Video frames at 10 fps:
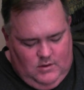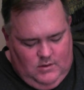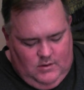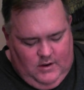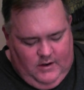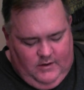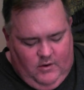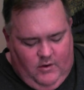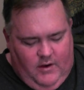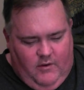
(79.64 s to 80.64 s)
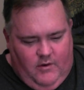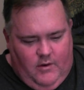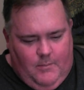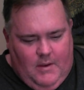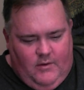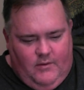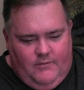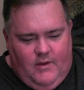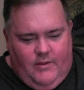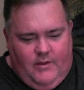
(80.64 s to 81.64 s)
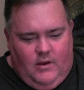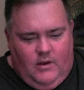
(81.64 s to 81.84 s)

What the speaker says: incoherent amount of nothing.